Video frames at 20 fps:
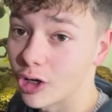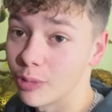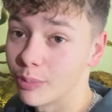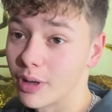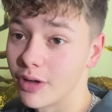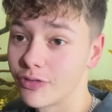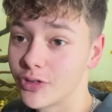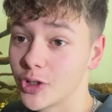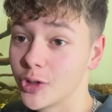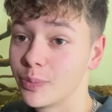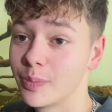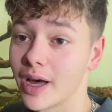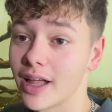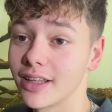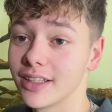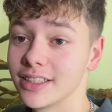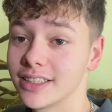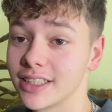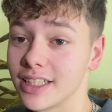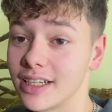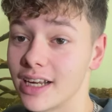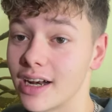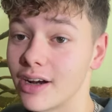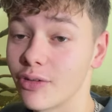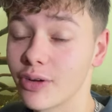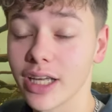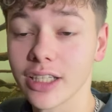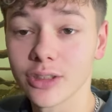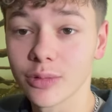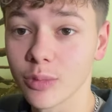them a few pellets in and I'll
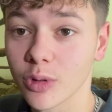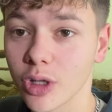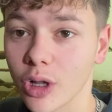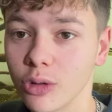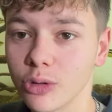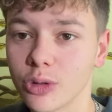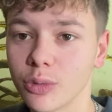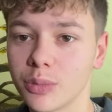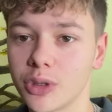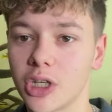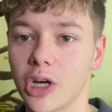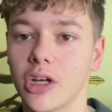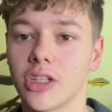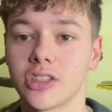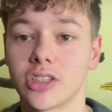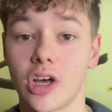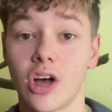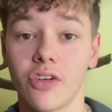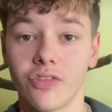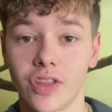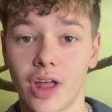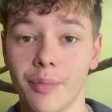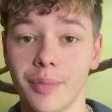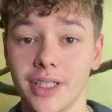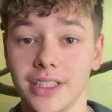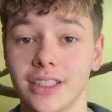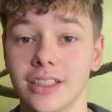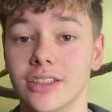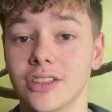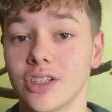get some close-up shots of them
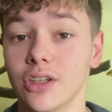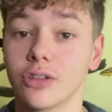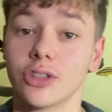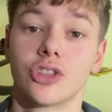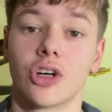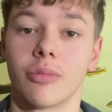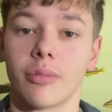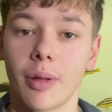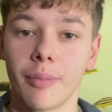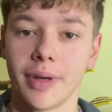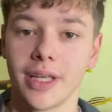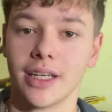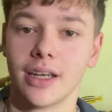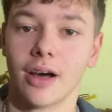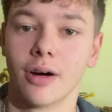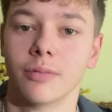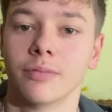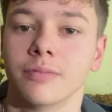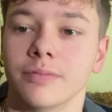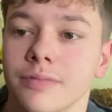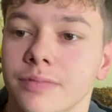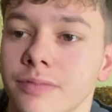eating. So let's drop them in now.